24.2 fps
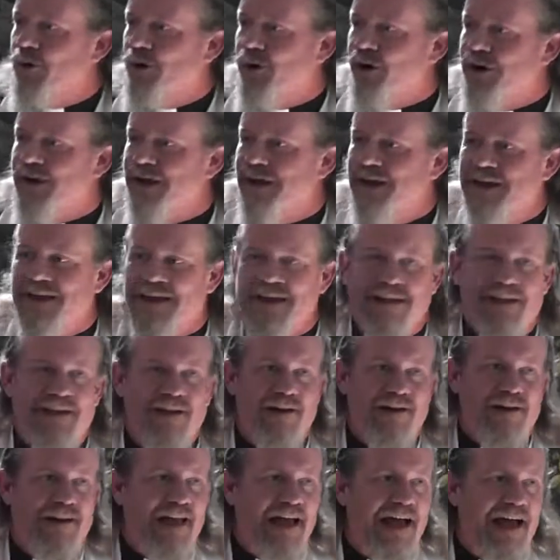work in
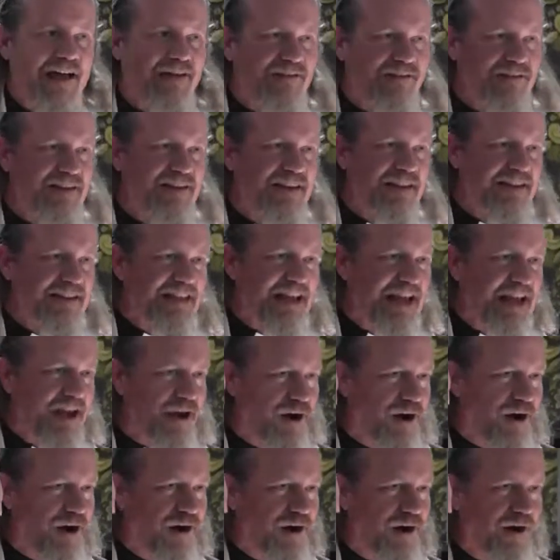their lives and that they
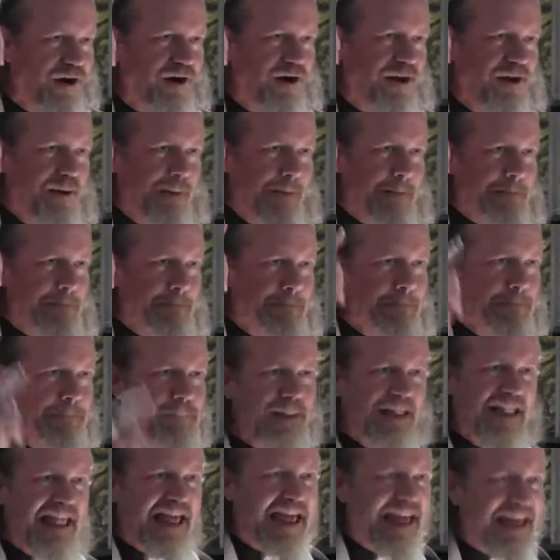are
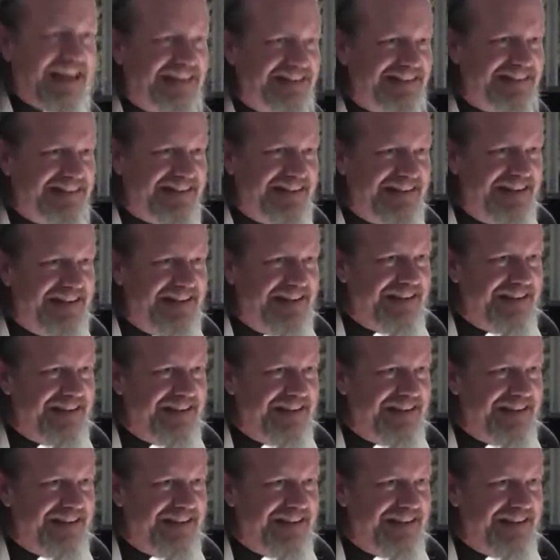blessed.